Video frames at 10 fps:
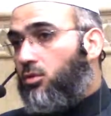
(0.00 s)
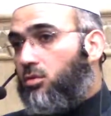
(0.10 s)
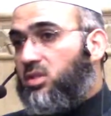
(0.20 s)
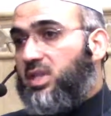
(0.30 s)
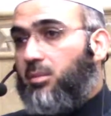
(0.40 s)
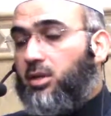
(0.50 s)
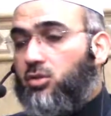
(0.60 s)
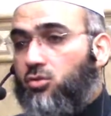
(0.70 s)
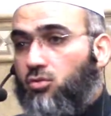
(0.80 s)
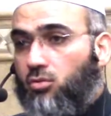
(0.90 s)
or Islamic
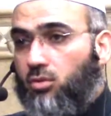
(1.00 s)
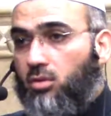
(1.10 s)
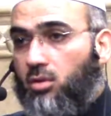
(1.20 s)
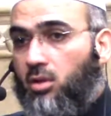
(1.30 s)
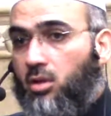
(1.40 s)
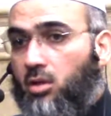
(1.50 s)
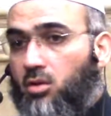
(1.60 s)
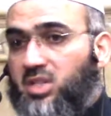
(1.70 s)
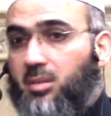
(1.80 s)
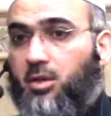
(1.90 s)
school,
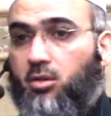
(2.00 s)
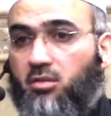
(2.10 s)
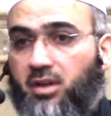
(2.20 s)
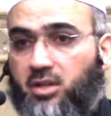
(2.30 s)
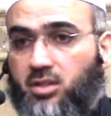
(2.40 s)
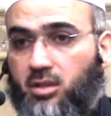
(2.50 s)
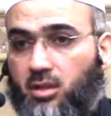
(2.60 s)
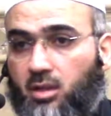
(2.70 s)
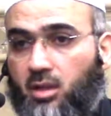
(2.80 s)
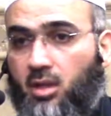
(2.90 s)
Islamic university,
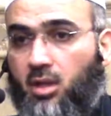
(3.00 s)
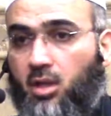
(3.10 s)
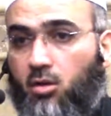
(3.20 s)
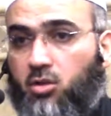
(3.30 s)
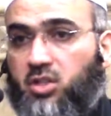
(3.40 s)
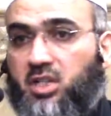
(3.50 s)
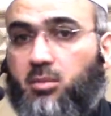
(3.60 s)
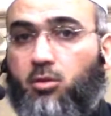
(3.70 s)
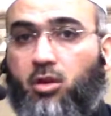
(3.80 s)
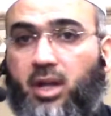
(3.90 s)
or
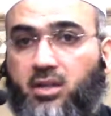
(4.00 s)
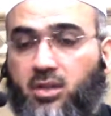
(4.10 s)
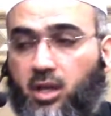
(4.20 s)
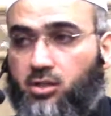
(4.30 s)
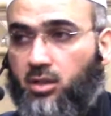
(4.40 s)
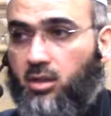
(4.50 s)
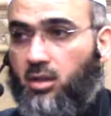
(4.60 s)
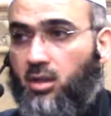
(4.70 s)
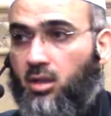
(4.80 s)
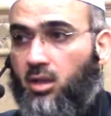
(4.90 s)
charitable organization,
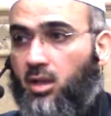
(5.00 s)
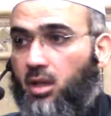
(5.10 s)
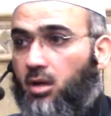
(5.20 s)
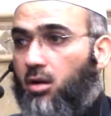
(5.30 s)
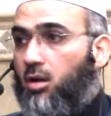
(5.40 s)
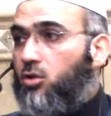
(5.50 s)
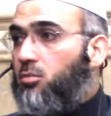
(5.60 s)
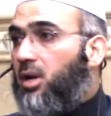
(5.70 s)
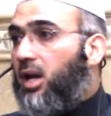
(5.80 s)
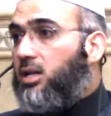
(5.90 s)
or a
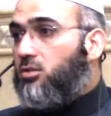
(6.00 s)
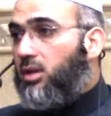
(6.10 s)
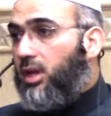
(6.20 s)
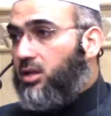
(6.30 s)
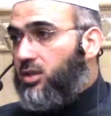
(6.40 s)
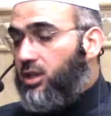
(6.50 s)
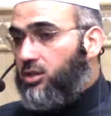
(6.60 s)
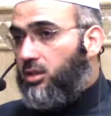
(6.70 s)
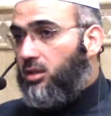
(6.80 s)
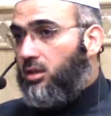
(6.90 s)
human rights
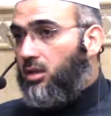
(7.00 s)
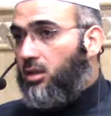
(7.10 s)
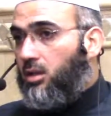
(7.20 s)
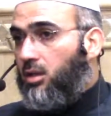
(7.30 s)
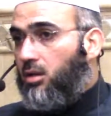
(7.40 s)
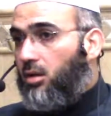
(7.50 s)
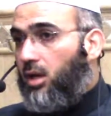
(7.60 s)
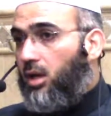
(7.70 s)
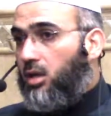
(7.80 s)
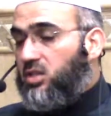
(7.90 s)
organization,
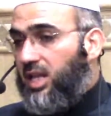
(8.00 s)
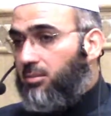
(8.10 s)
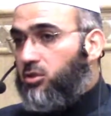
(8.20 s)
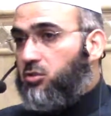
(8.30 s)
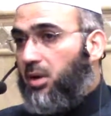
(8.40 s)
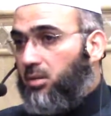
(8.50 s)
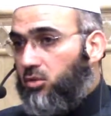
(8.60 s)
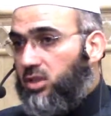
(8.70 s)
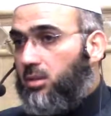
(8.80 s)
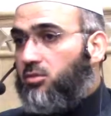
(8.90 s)
established by
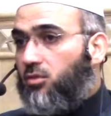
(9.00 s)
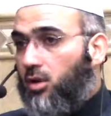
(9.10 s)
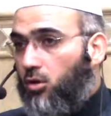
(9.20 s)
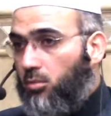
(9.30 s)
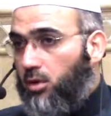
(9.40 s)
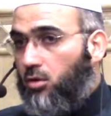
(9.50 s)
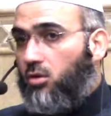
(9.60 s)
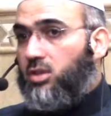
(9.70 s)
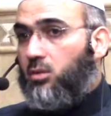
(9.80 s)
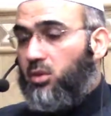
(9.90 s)
Muslims for a noble
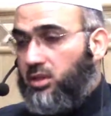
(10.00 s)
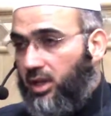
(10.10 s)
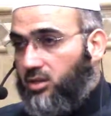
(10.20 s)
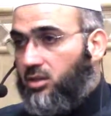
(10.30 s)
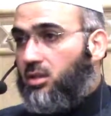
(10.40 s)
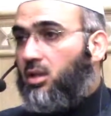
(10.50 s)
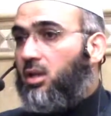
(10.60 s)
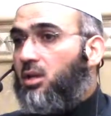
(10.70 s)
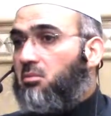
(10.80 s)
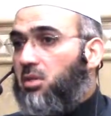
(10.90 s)
cause, and we trust
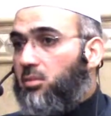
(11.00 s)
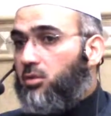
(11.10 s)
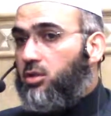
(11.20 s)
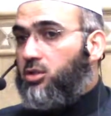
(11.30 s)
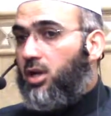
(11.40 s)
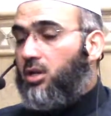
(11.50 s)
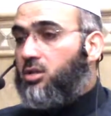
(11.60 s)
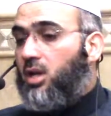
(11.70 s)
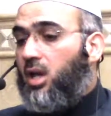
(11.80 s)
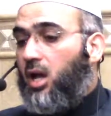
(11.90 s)
people in charge?
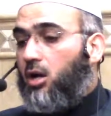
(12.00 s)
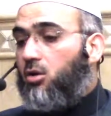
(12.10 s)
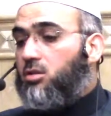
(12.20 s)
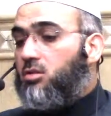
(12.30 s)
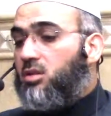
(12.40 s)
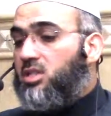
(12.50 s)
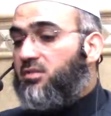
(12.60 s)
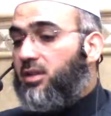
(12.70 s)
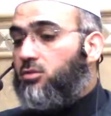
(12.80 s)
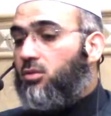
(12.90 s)
According to this
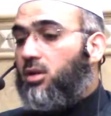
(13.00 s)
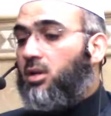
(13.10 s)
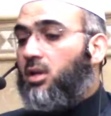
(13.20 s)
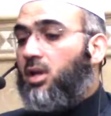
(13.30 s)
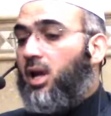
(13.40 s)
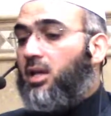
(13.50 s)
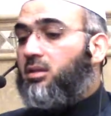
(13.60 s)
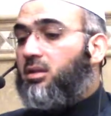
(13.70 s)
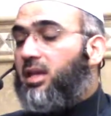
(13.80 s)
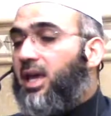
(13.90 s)
fatwa,
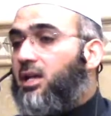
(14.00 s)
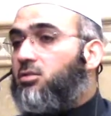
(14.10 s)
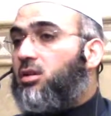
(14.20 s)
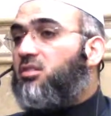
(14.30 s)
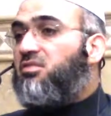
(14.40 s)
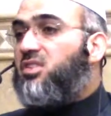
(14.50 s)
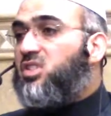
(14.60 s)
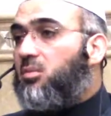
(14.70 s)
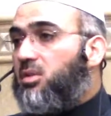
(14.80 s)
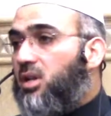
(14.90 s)
under the category fi
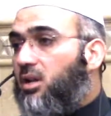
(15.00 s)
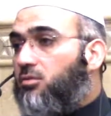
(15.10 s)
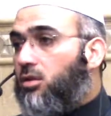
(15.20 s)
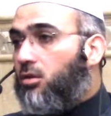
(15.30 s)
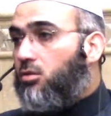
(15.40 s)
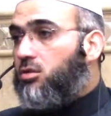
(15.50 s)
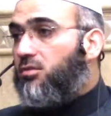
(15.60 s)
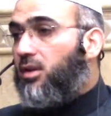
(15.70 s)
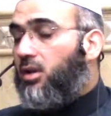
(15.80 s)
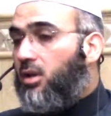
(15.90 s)
sabilillah, for the cause of
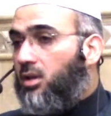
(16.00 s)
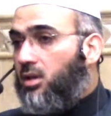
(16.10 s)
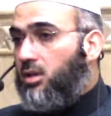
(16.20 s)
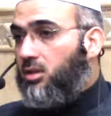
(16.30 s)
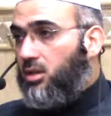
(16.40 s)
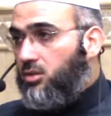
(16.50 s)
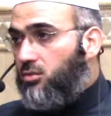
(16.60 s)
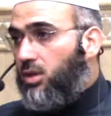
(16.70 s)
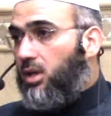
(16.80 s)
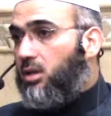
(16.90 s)
Allah, yes, you
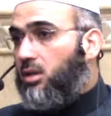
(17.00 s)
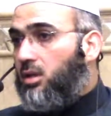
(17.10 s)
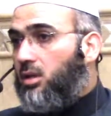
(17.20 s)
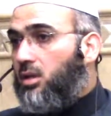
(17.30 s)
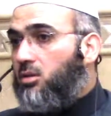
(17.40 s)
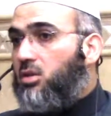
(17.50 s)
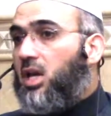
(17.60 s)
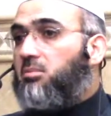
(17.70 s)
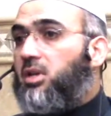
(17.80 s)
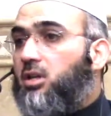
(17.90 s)
can. You
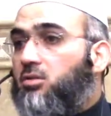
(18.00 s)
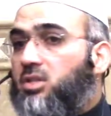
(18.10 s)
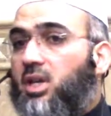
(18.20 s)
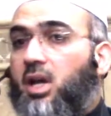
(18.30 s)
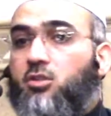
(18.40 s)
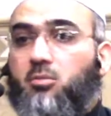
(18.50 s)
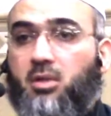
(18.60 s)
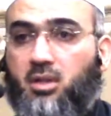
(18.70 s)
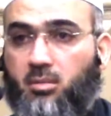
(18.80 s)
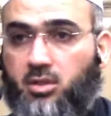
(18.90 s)
can pay your zakat to
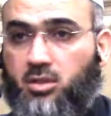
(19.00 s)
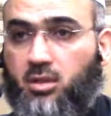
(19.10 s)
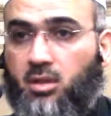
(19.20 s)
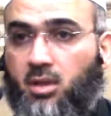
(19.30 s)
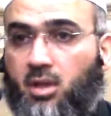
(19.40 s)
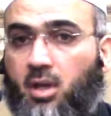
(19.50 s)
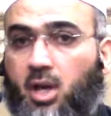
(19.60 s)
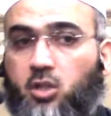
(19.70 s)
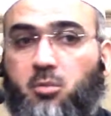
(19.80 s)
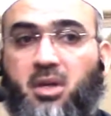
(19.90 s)
build the masjid,
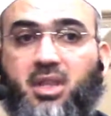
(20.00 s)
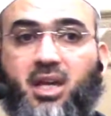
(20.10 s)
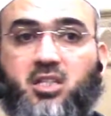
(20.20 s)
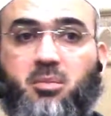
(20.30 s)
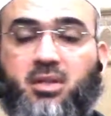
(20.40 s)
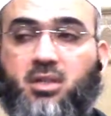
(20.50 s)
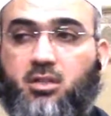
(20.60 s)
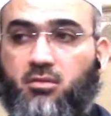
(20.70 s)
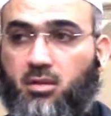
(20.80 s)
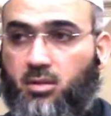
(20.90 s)
and to pay the expenses
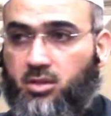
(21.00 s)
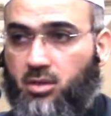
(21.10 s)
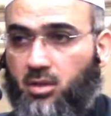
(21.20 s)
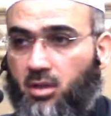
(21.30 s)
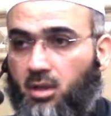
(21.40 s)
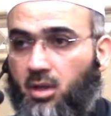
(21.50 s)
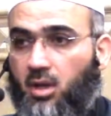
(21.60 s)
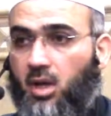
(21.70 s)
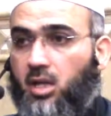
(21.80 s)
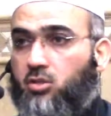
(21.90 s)
of the masjid,
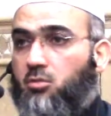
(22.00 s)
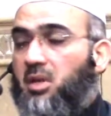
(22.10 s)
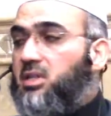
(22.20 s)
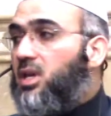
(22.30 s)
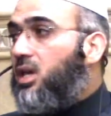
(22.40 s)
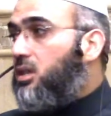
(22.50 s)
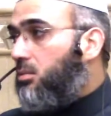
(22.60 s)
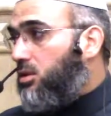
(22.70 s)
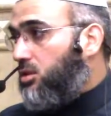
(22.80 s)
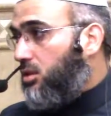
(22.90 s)
and to maintain the
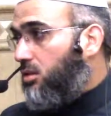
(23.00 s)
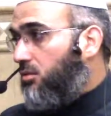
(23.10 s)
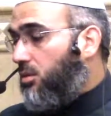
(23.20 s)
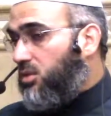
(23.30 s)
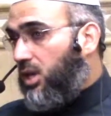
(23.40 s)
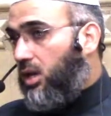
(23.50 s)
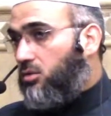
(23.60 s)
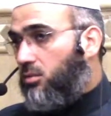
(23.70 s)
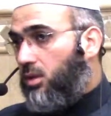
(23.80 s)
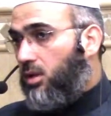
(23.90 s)
masjid from zakat
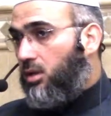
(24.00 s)
al-mal.